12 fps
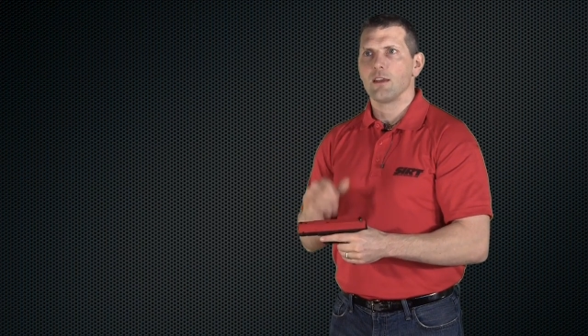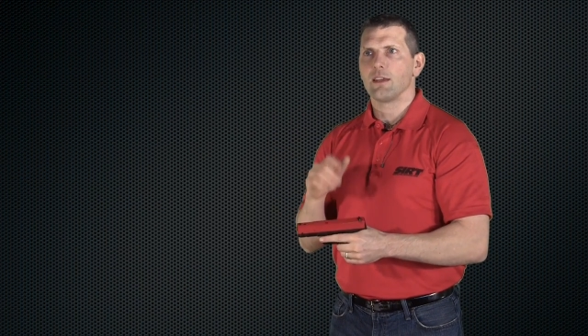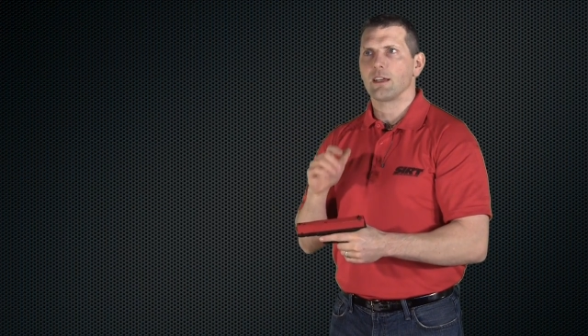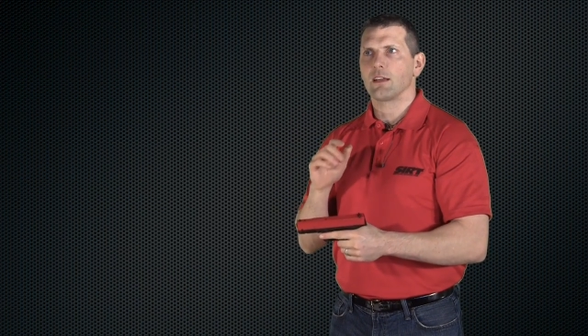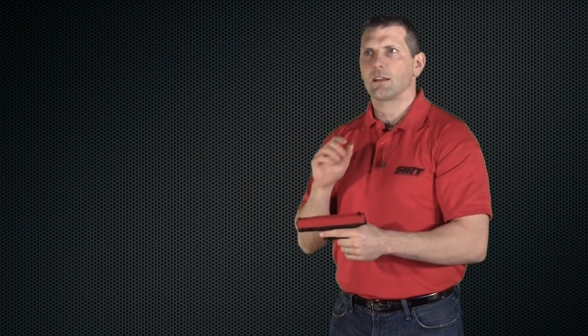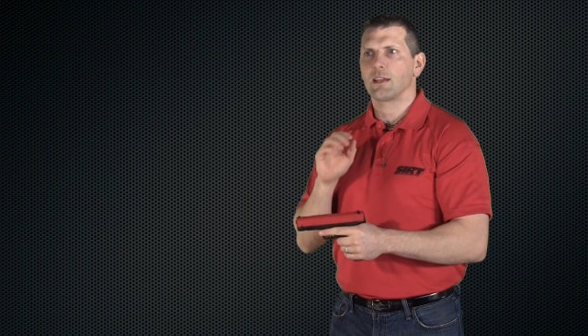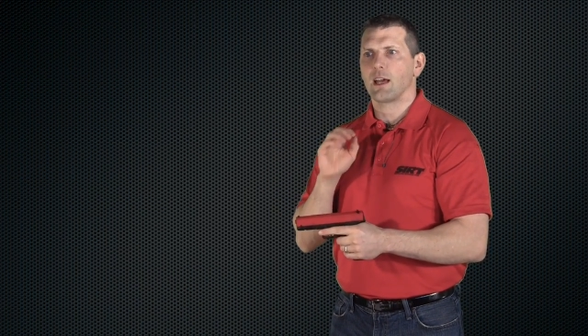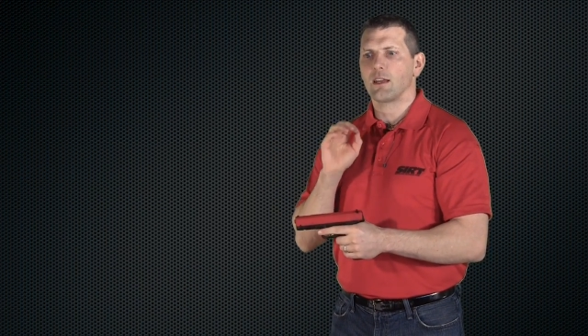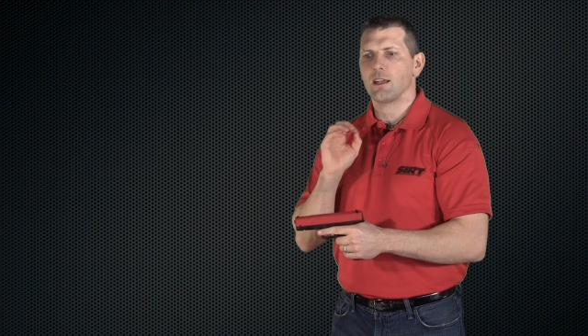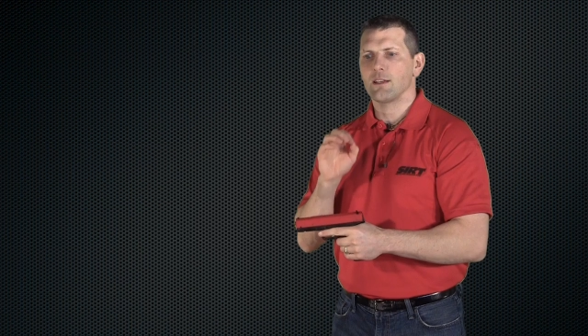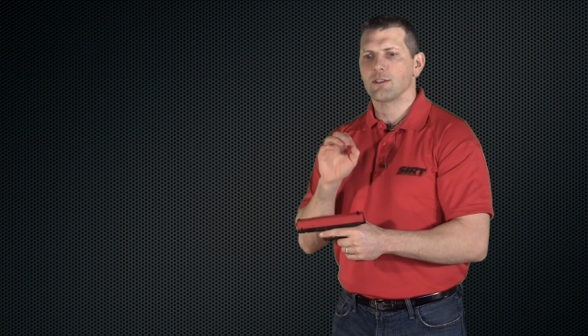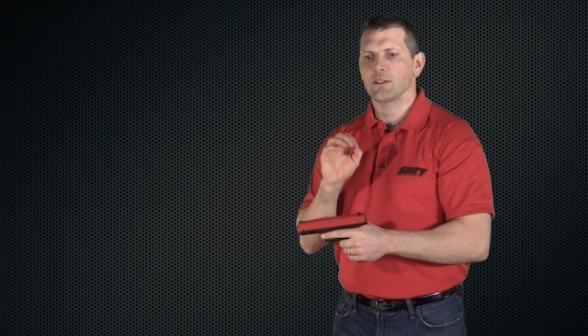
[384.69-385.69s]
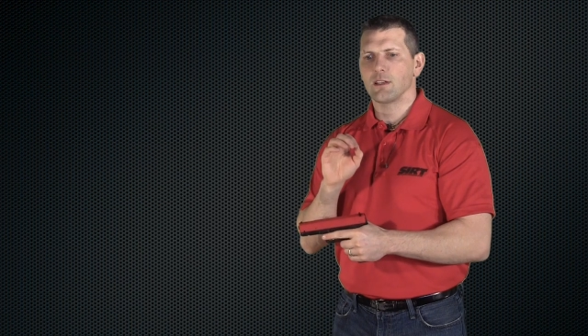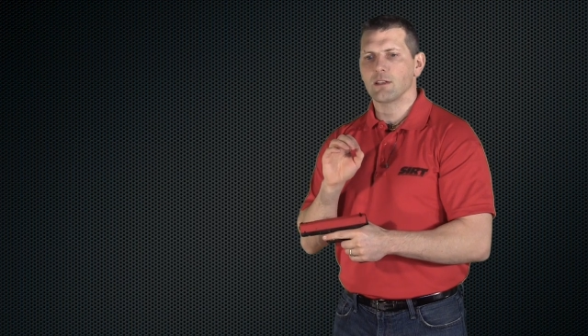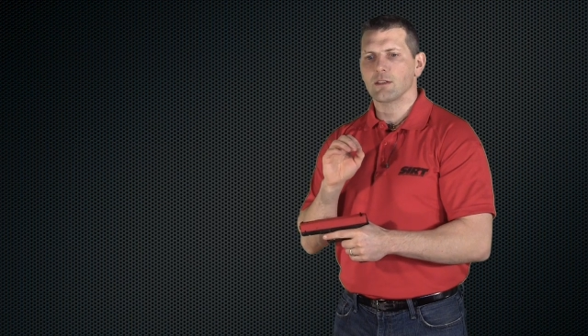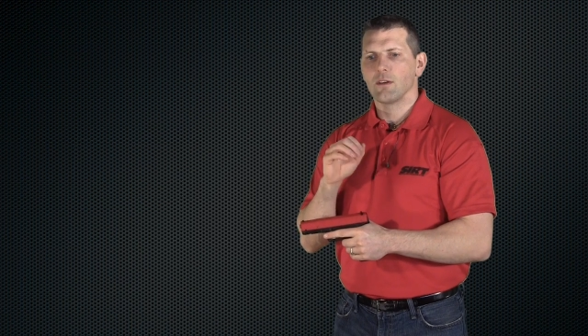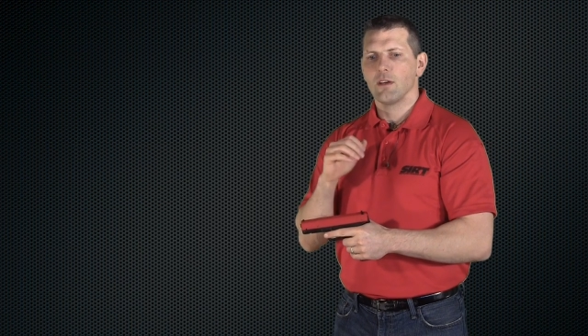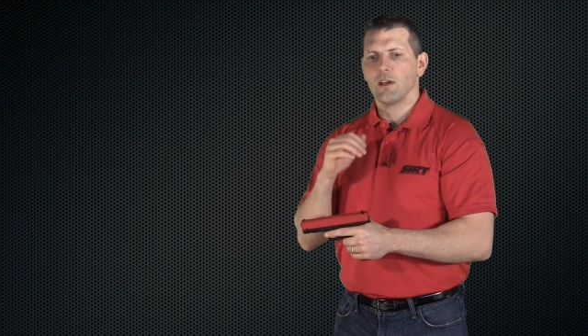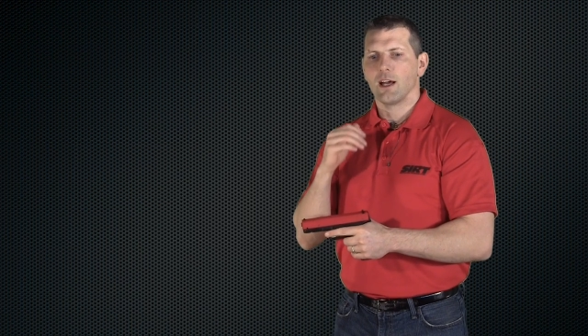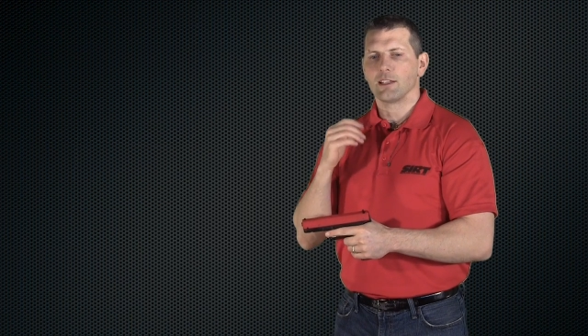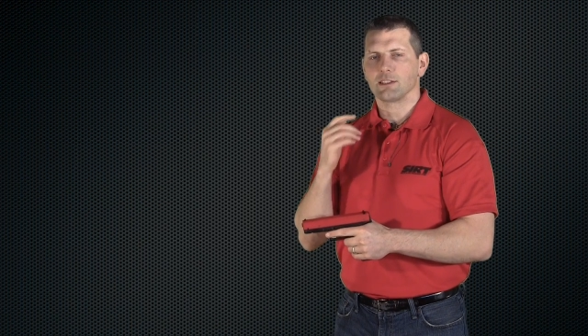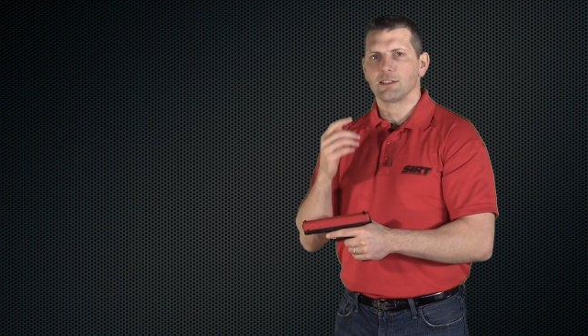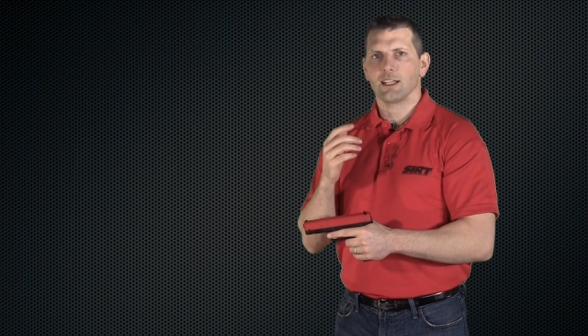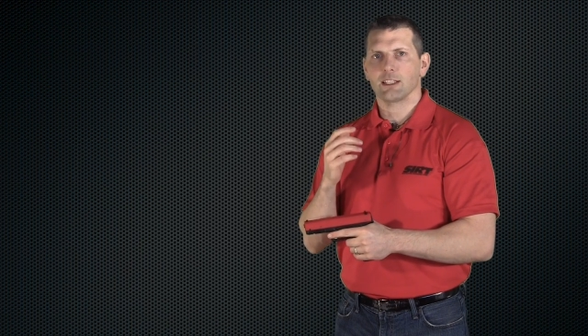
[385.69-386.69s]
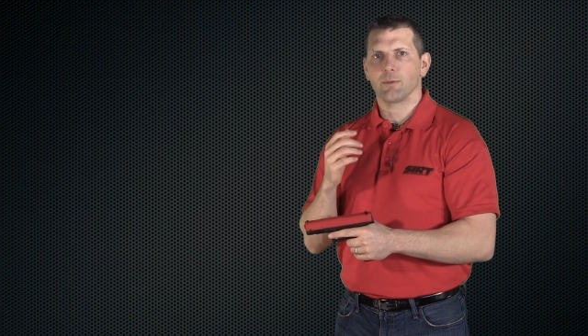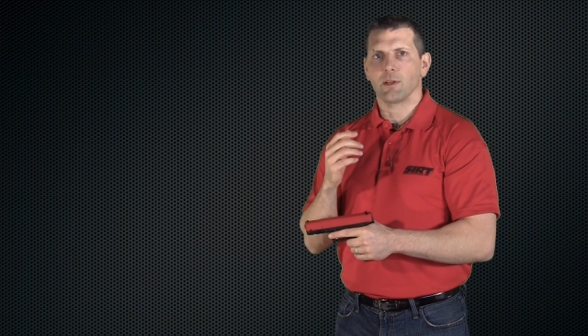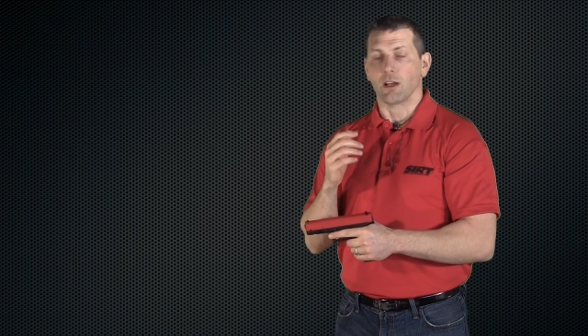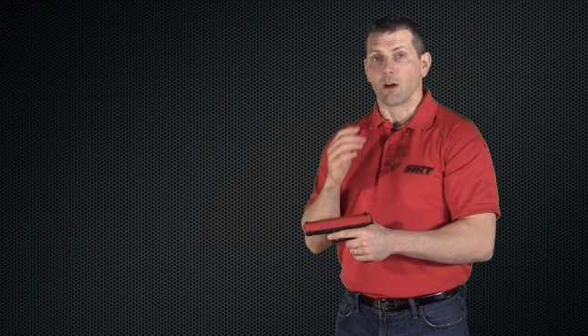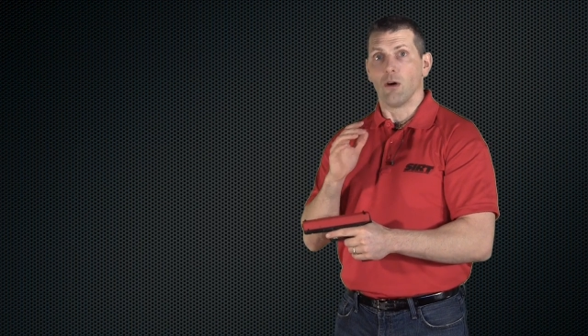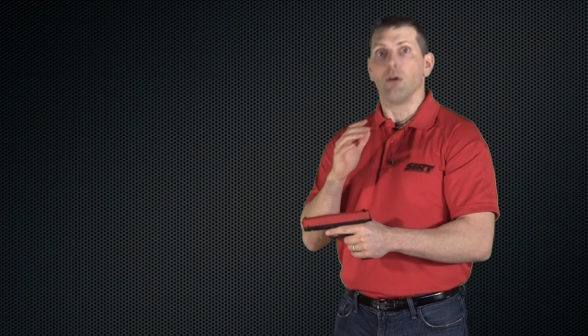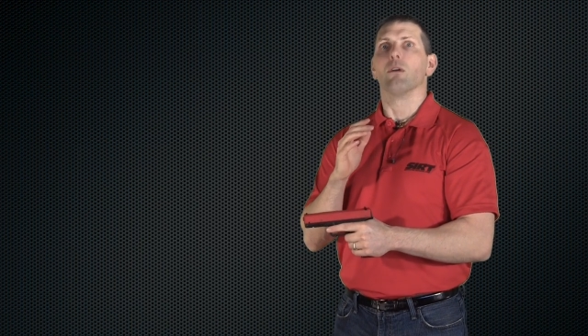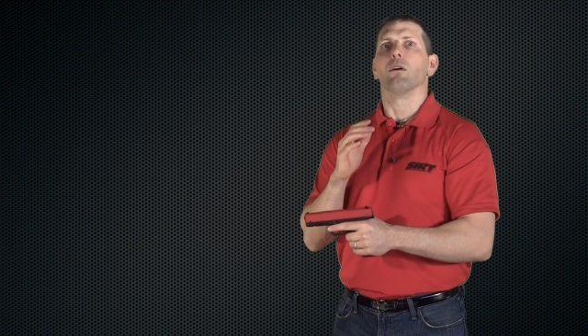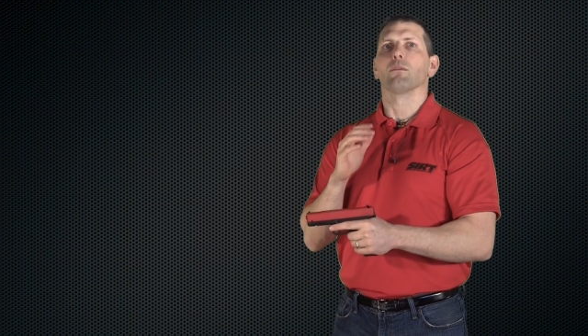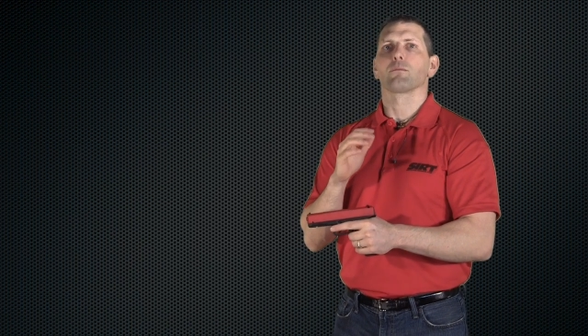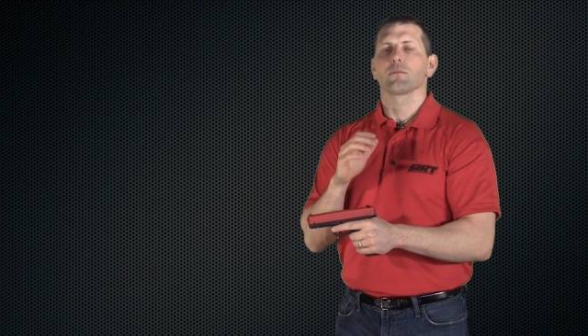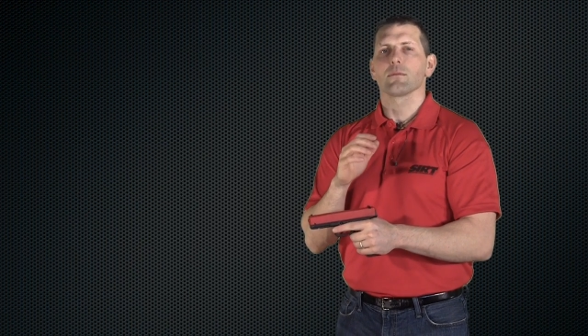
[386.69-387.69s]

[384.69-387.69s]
They get that instant assessment like, oh,